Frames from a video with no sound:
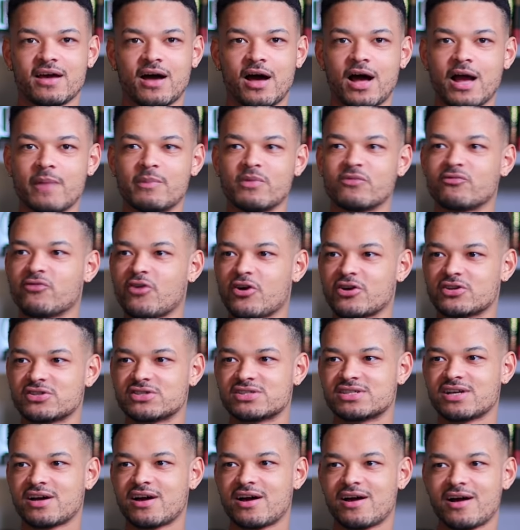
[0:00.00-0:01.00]
I'm a rock
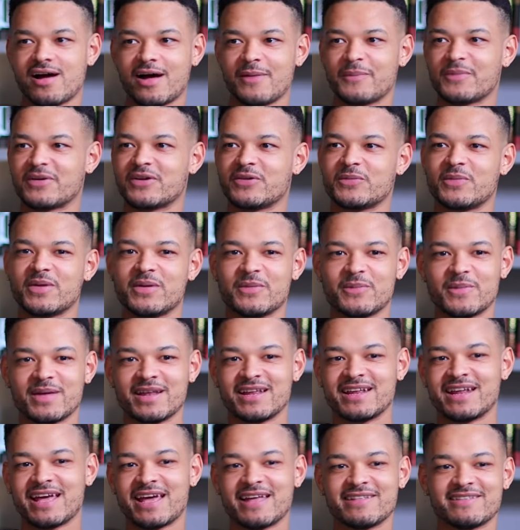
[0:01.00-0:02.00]
star, I'm gonna be a
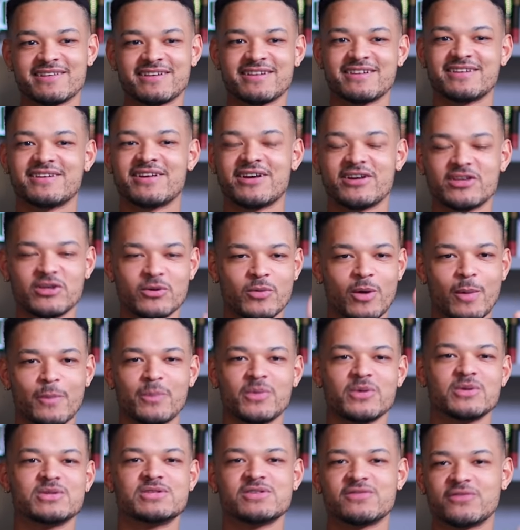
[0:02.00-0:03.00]
millionaire, da da da, you are
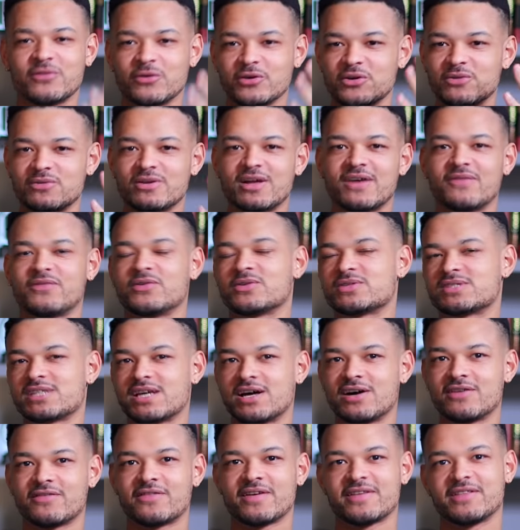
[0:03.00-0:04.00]
beautiful, you love
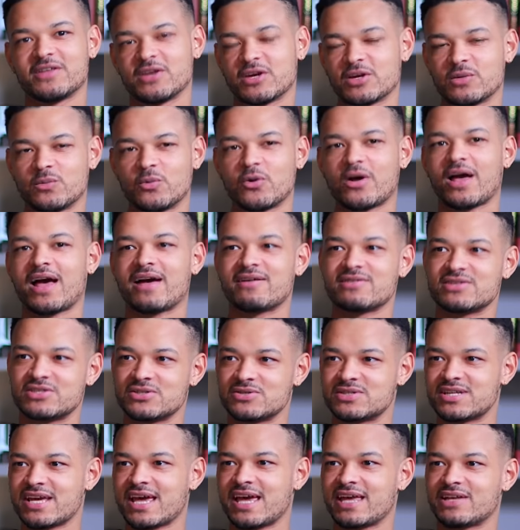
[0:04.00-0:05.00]
yourself, and you could walk out
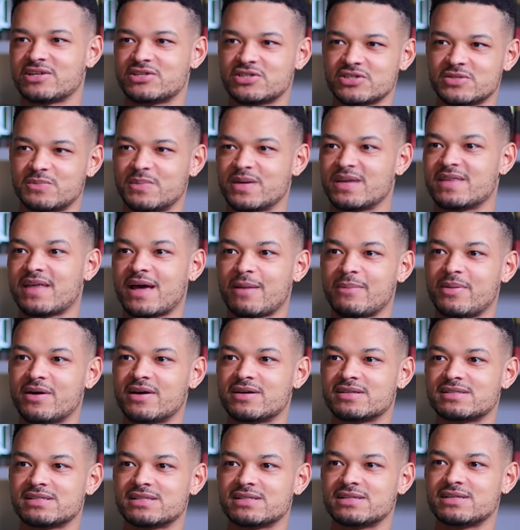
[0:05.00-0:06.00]
into your day and just be that
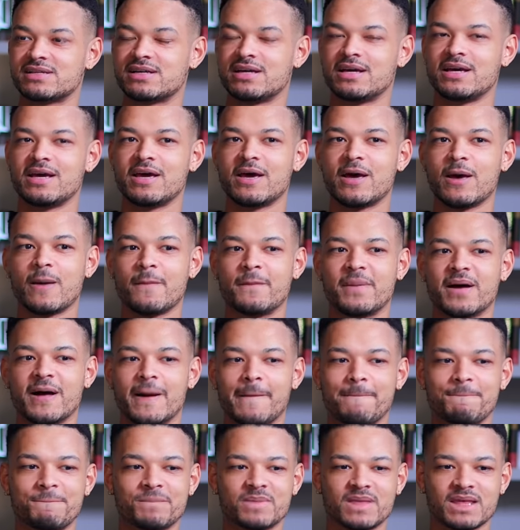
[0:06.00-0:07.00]
person.
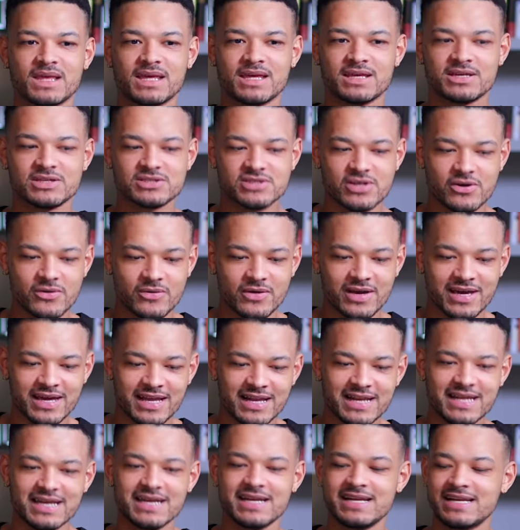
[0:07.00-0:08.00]
But so
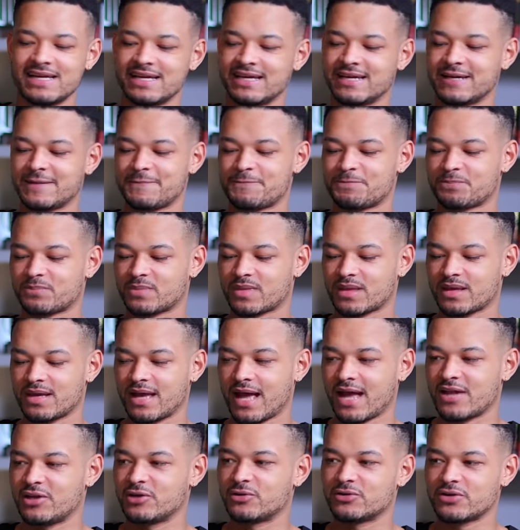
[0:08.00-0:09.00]
clearly,
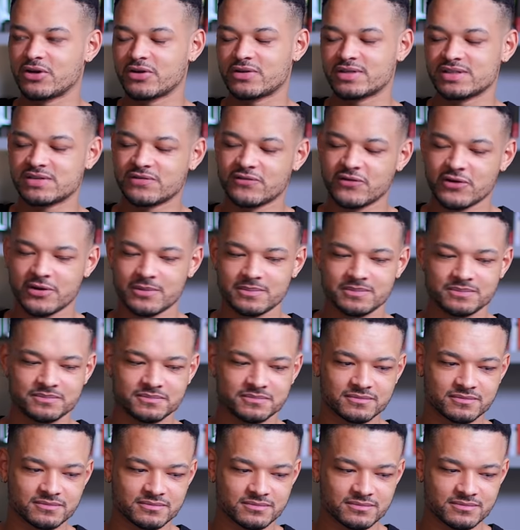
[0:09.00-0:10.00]
and you'll know this from